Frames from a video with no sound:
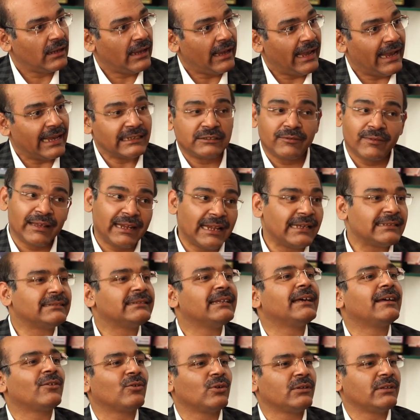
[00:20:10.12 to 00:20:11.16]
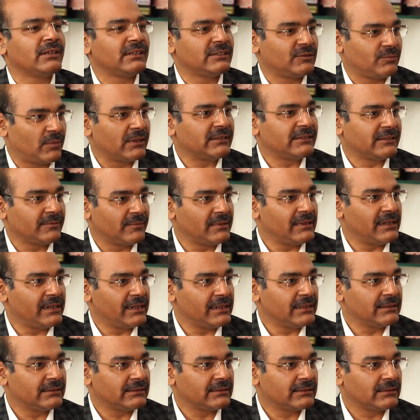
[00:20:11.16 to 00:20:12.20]
as well as their own
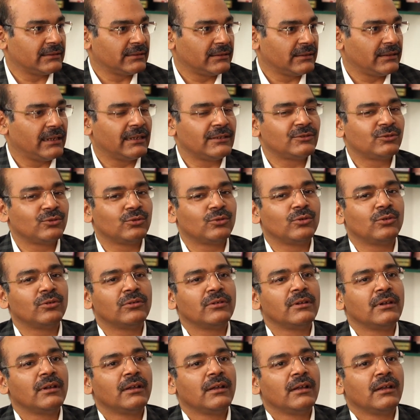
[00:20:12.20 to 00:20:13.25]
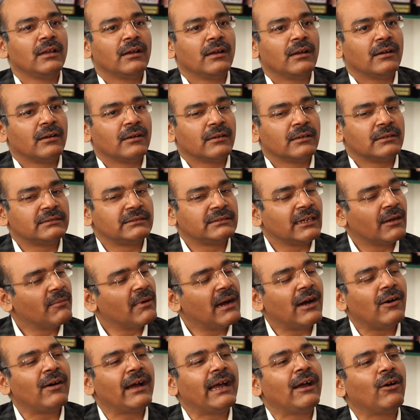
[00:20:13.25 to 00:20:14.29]
responsibilities. Yeah, so
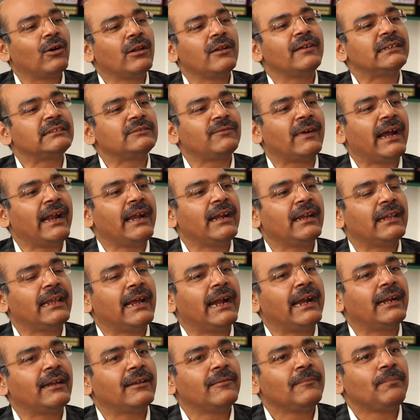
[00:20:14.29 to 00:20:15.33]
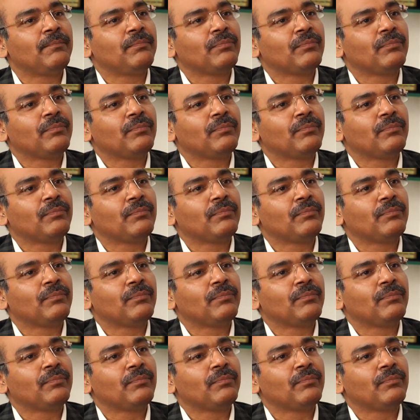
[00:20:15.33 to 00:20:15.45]
somehow I always find that